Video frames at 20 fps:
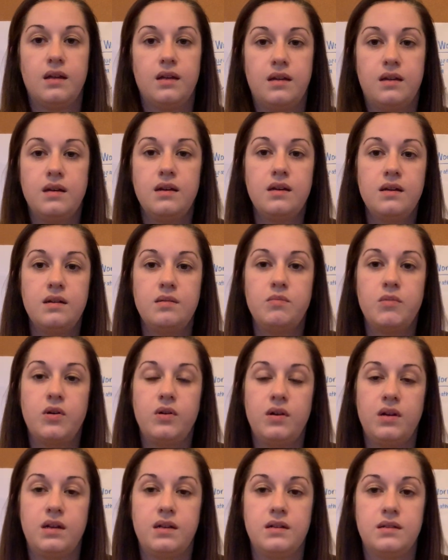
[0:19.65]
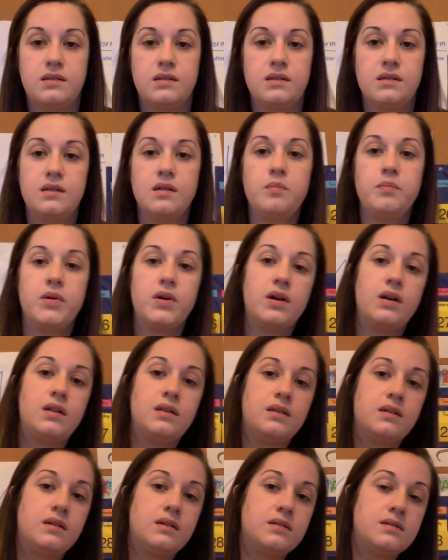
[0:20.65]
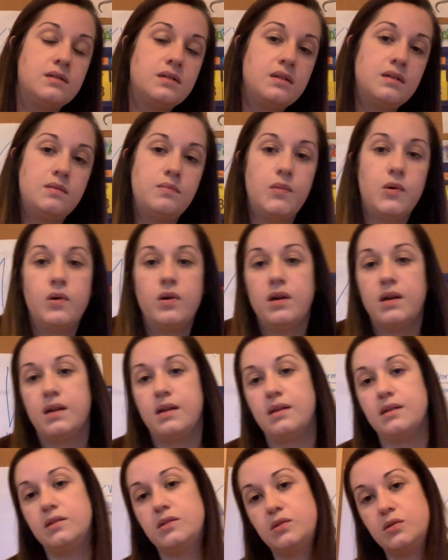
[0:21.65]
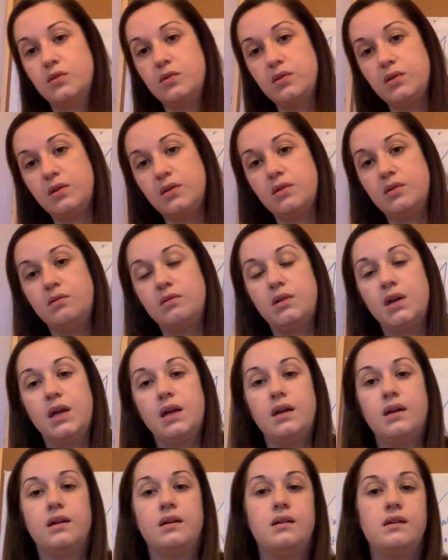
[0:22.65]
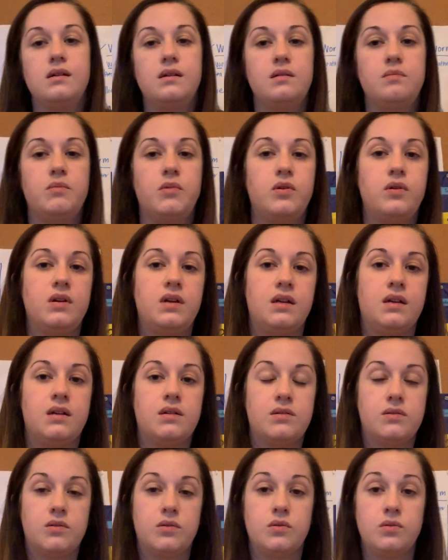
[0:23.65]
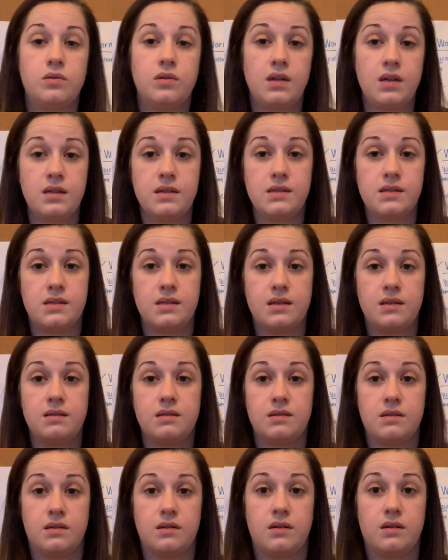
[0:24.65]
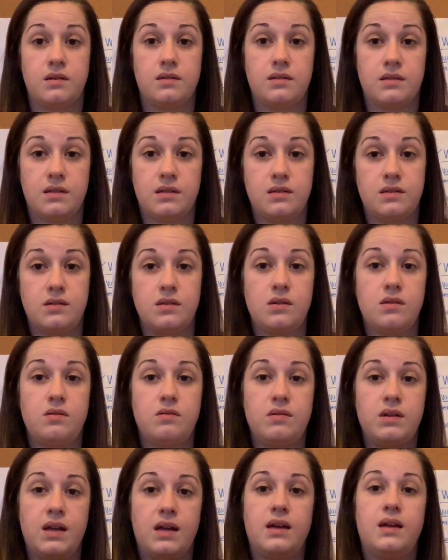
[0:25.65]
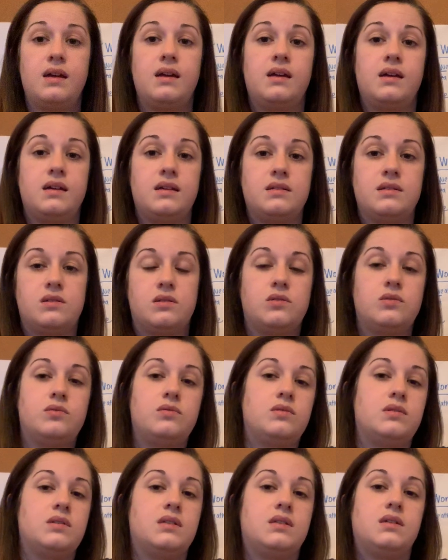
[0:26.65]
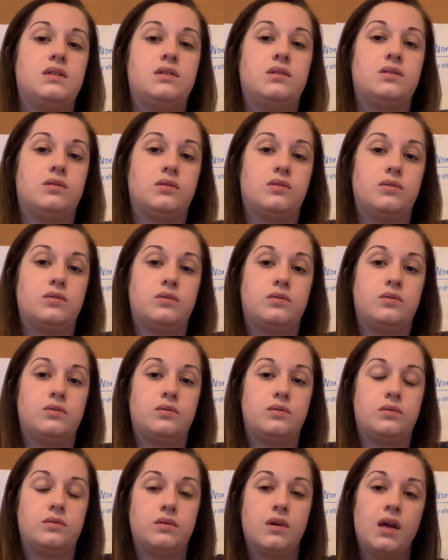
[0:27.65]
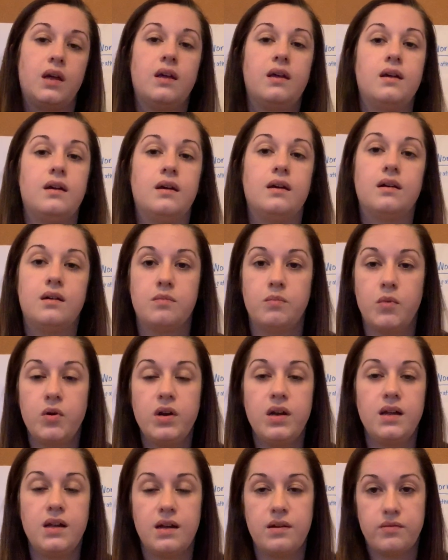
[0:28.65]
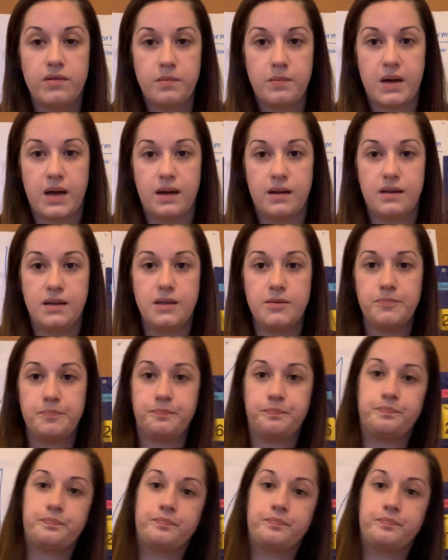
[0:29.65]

Good morning to the brothers, good morning to you. Good morning to the sisters, it's so nice to see you. Good morning, everybody.